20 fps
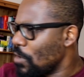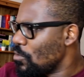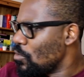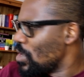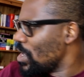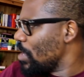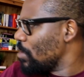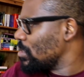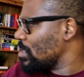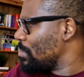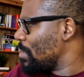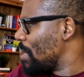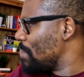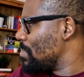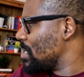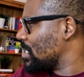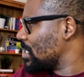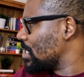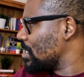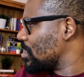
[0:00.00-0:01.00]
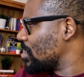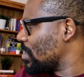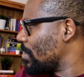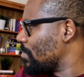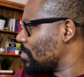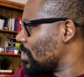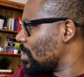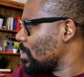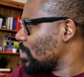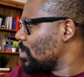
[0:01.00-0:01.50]
what else? Am I missing
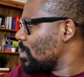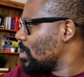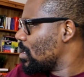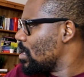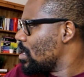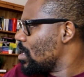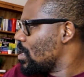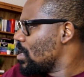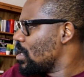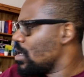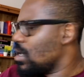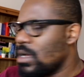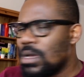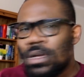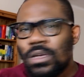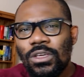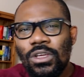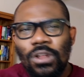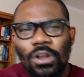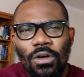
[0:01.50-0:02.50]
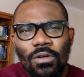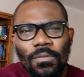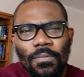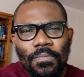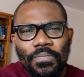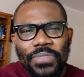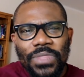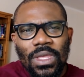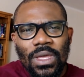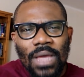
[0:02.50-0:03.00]
something?
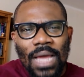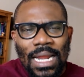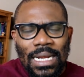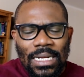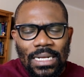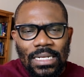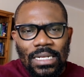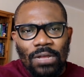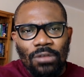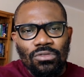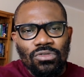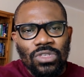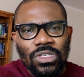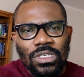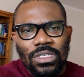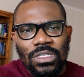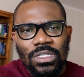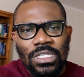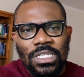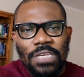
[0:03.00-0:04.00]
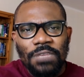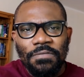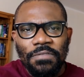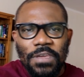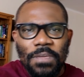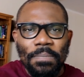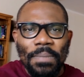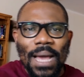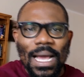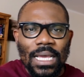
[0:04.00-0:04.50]
And those
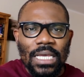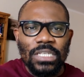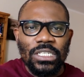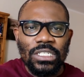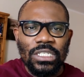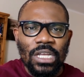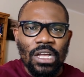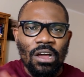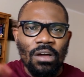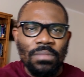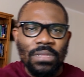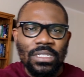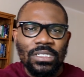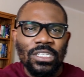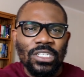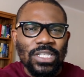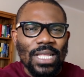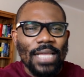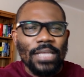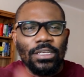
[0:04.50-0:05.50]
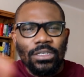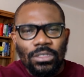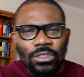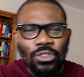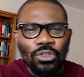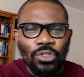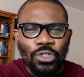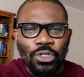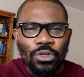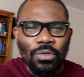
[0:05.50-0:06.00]
TV packages that come in, just like
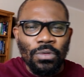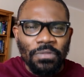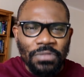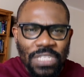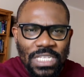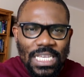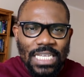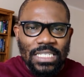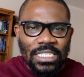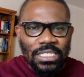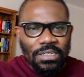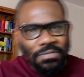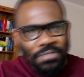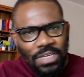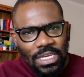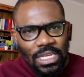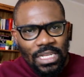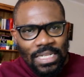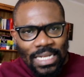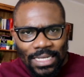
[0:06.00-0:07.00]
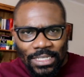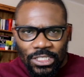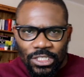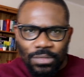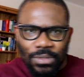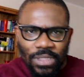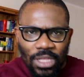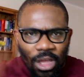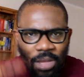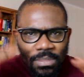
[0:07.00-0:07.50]
you do with DSTV in
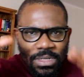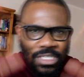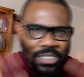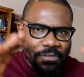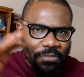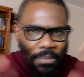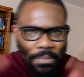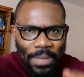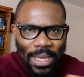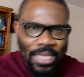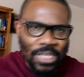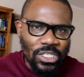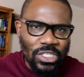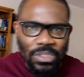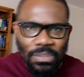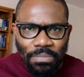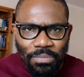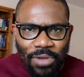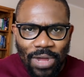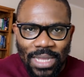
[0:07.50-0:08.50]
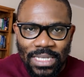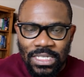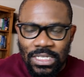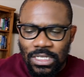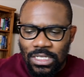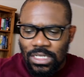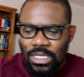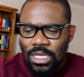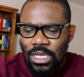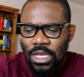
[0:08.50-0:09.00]
Nigeria, they come in different packages and
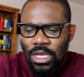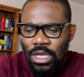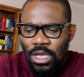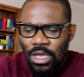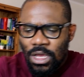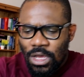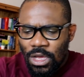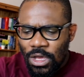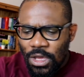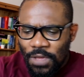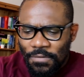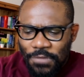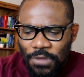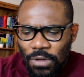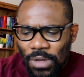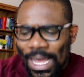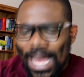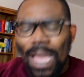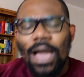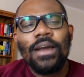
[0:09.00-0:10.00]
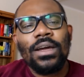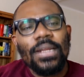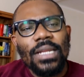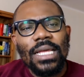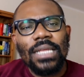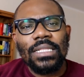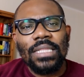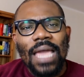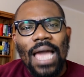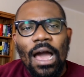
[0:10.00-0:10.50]
prices. If you
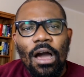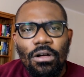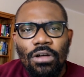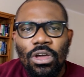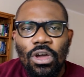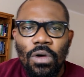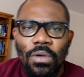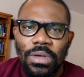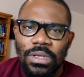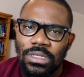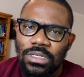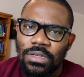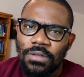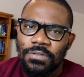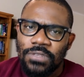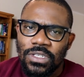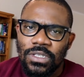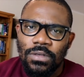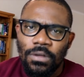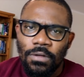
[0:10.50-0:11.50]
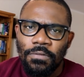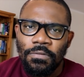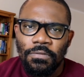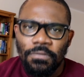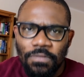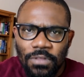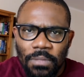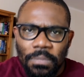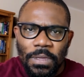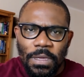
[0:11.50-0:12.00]
calculate the outgoings
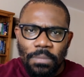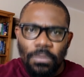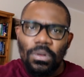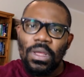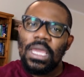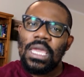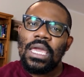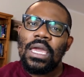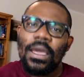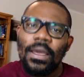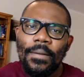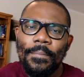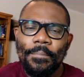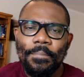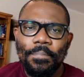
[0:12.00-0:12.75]
of the people here,